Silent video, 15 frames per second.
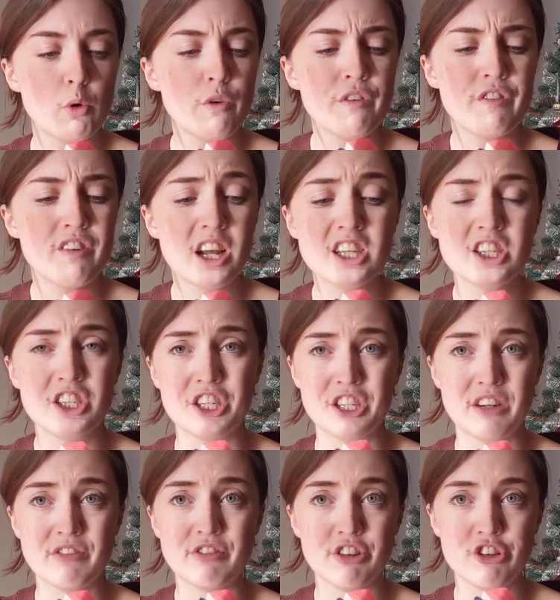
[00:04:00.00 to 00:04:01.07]
all flustered
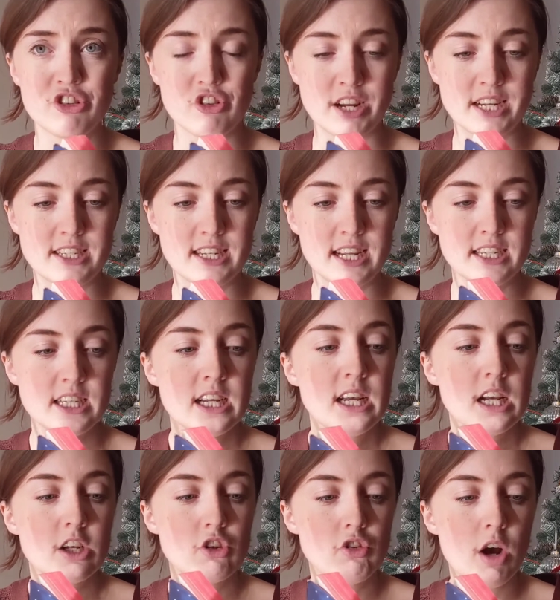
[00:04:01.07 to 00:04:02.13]
and frustrated
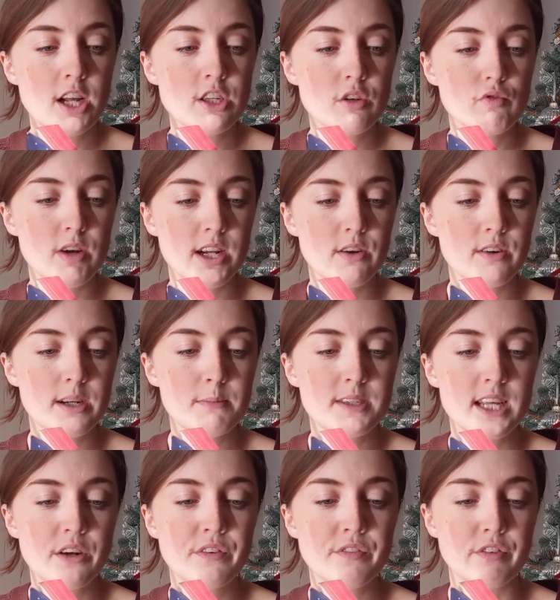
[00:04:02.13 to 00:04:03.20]
and tried to wriggle
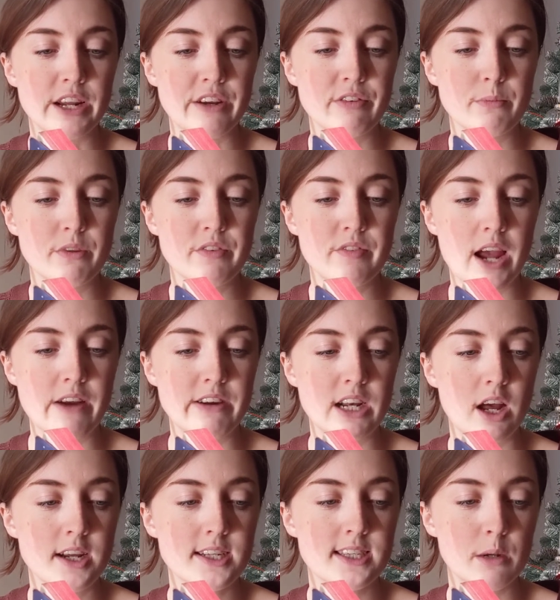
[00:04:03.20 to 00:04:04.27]
himself free from the fairy
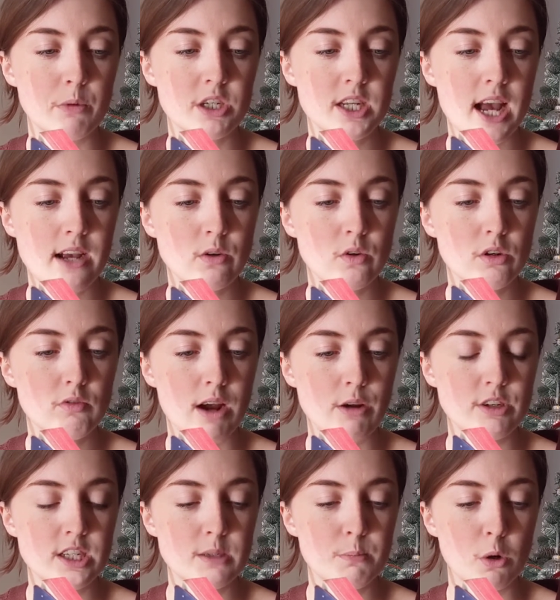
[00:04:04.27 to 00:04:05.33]
lights that were tangled
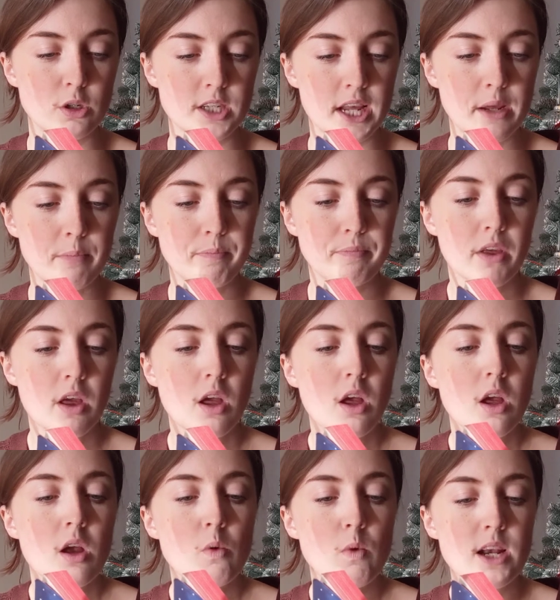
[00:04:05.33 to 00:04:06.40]
around his body.
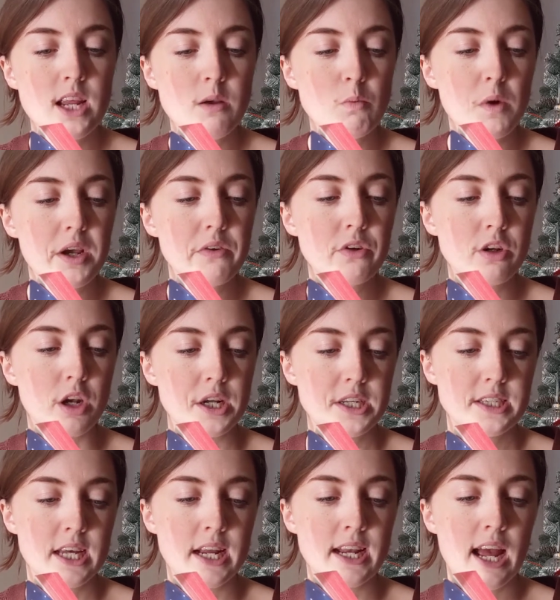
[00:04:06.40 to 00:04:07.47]
William wheeled
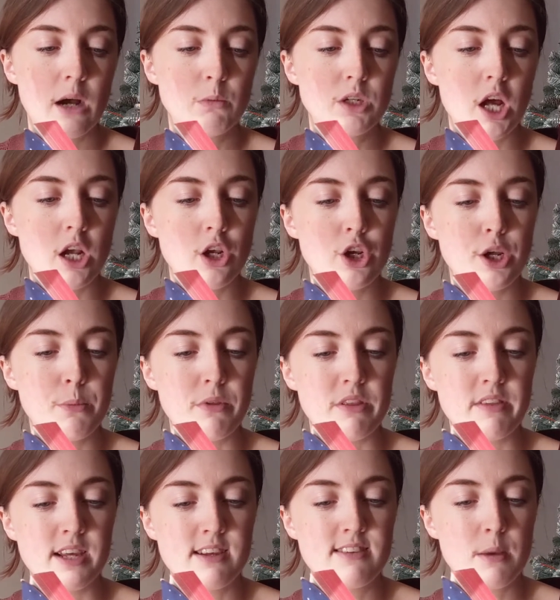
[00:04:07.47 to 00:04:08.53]
closer and helped unloop the
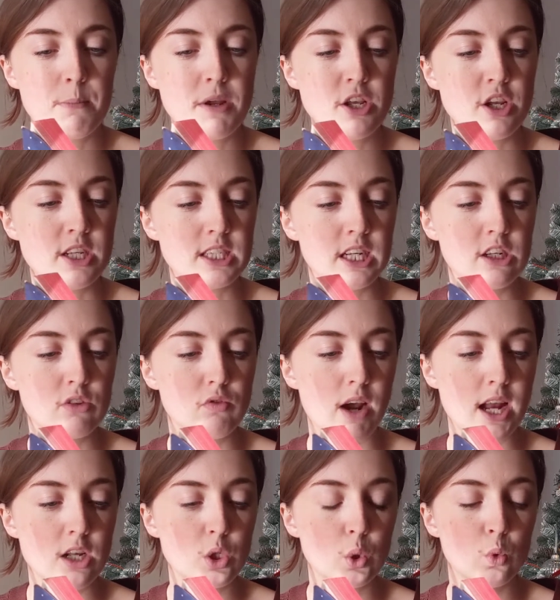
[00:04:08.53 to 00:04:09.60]
things he'd been using as
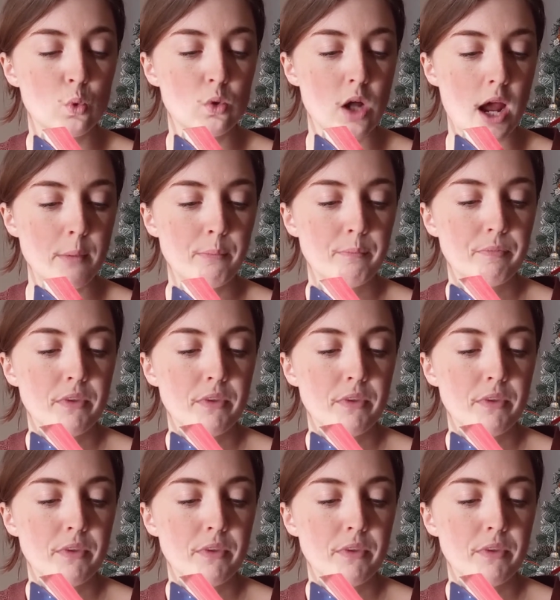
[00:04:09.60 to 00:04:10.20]
reins all night.